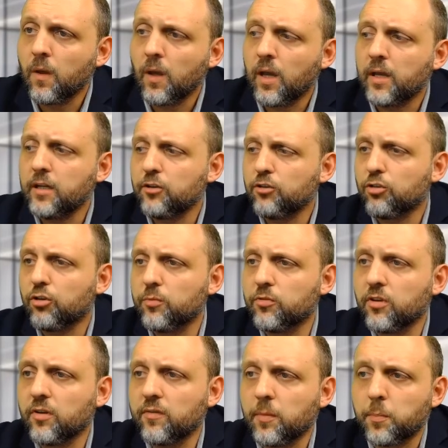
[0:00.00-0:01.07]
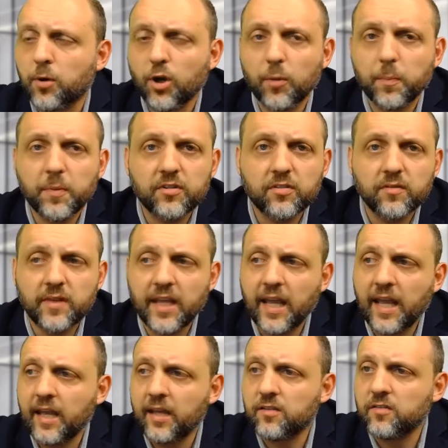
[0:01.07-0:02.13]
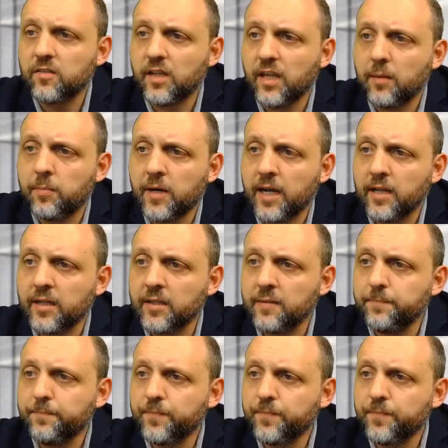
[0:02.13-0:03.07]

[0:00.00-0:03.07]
And in terms of the purpose of the ASCA pilot,